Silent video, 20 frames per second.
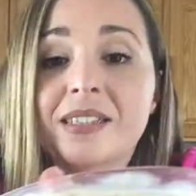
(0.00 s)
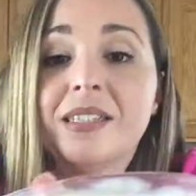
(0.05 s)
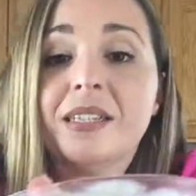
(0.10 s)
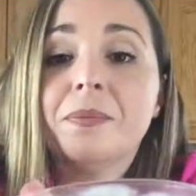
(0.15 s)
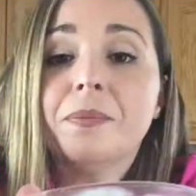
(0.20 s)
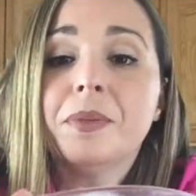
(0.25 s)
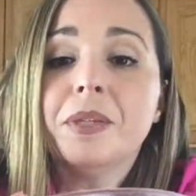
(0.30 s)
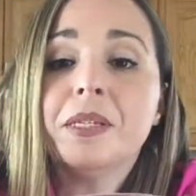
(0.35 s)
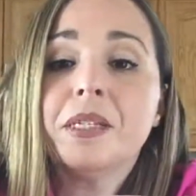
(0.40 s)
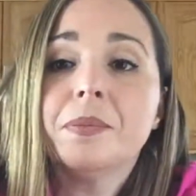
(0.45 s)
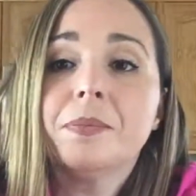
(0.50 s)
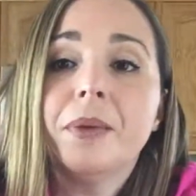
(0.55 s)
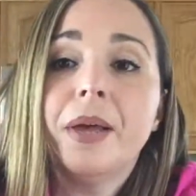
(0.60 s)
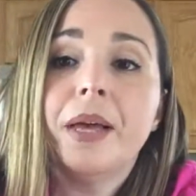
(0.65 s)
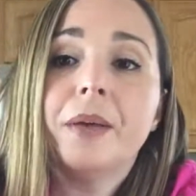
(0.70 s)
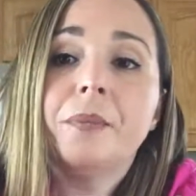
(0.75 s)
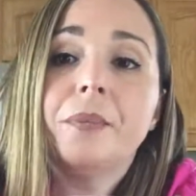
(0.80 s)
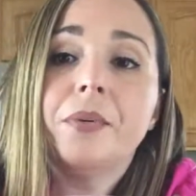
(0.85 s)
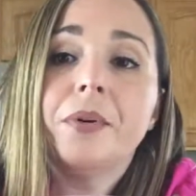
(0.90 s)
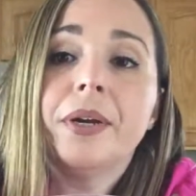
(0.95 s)
Dip this
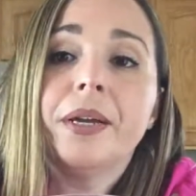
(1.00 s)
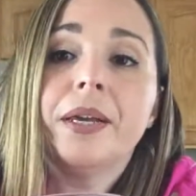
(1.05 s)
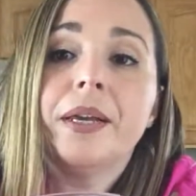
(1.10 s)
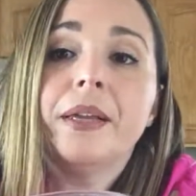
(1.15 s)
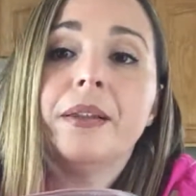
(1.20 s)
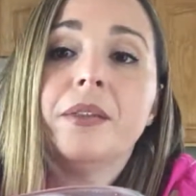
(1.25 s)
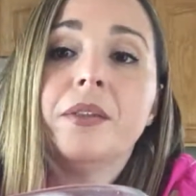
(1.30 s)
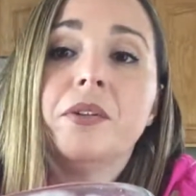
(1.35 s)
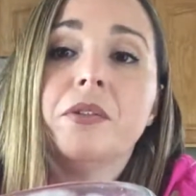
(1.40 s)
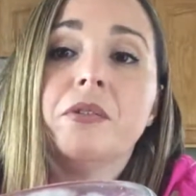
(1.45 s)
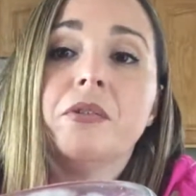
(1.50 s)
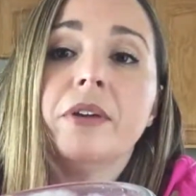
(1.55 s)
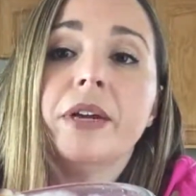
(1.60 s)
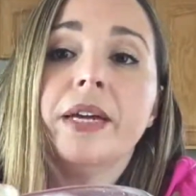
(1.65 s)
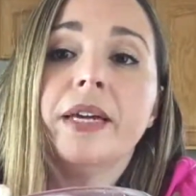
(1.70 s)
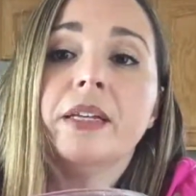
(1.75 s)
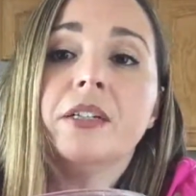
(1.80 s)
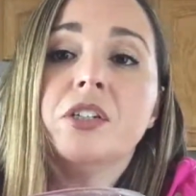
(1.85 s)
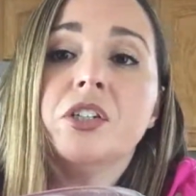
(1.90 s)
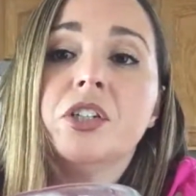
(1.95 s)
bad boy in the
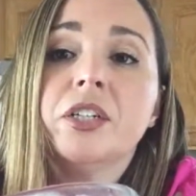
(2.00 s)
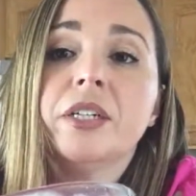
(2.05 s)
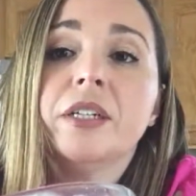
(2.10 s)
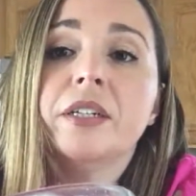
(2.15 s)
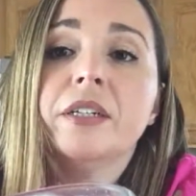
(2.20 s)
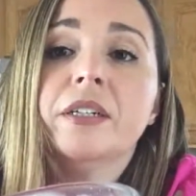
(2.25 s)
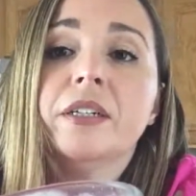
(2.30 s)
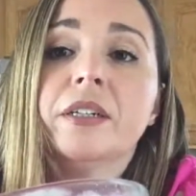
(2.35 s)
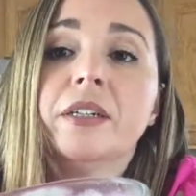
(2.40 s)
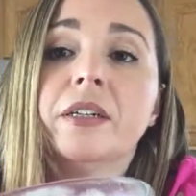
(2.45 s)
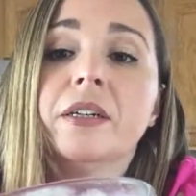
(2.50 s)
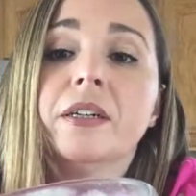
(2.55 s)
ranch here.